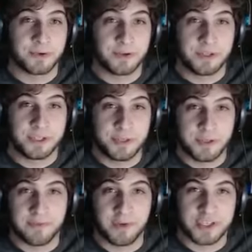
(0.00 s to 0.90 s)
do the
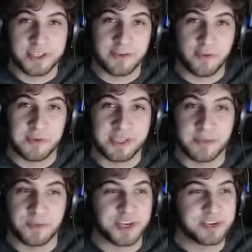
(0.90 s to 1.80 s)
conversion there for me,
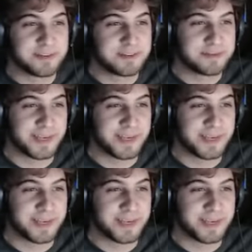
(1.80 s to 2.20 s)
someone. Because